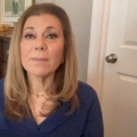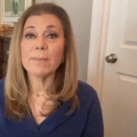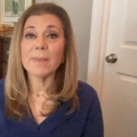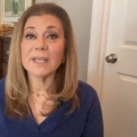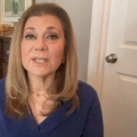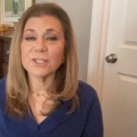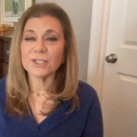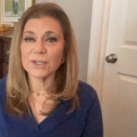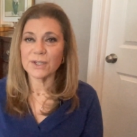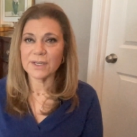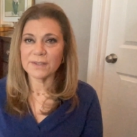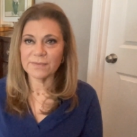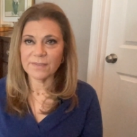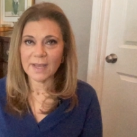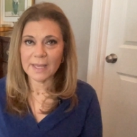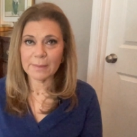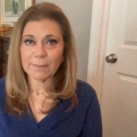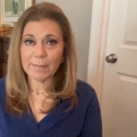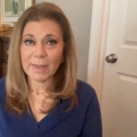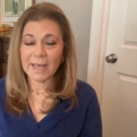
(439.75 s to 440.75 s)
Make sure to
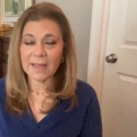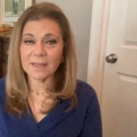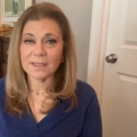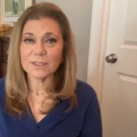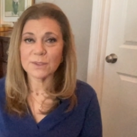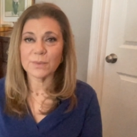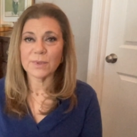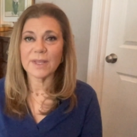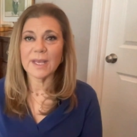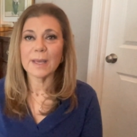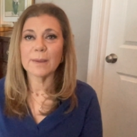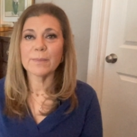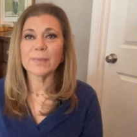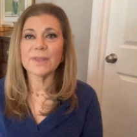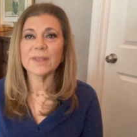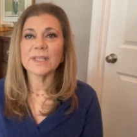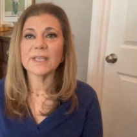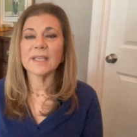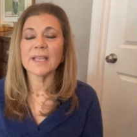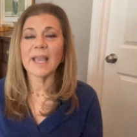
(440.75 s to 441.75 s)
find balance with
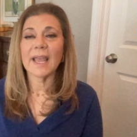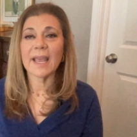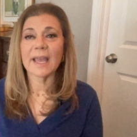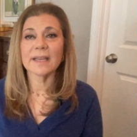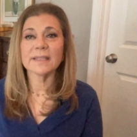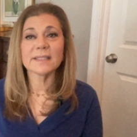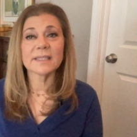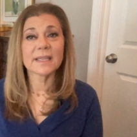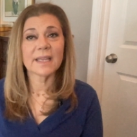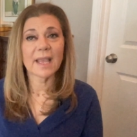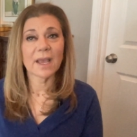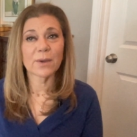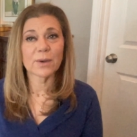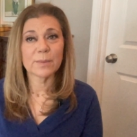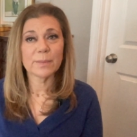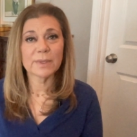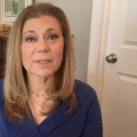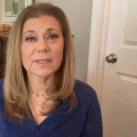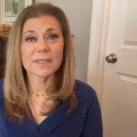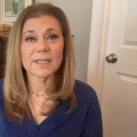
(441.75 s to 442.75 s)
empathy and
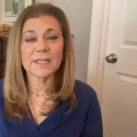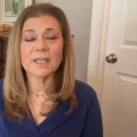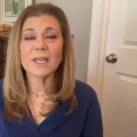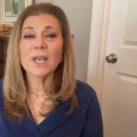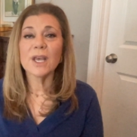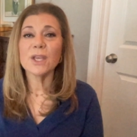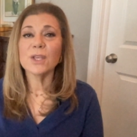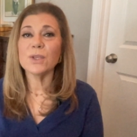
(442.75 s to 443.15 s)
accountability.